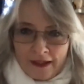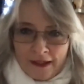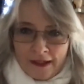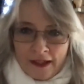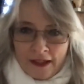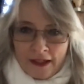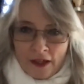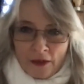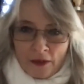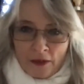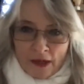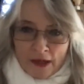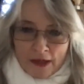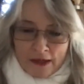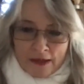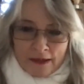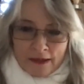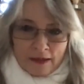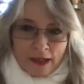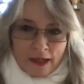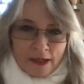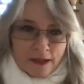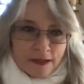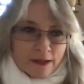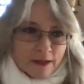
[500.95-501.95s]
it's
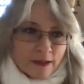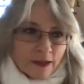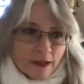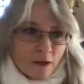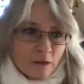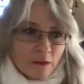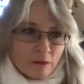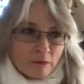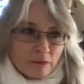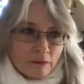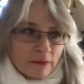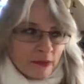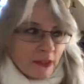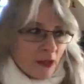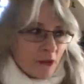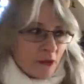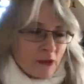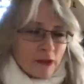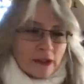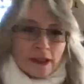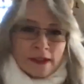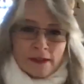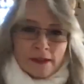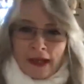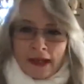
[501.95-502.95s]

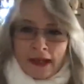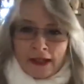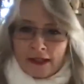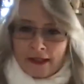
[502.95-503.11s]
that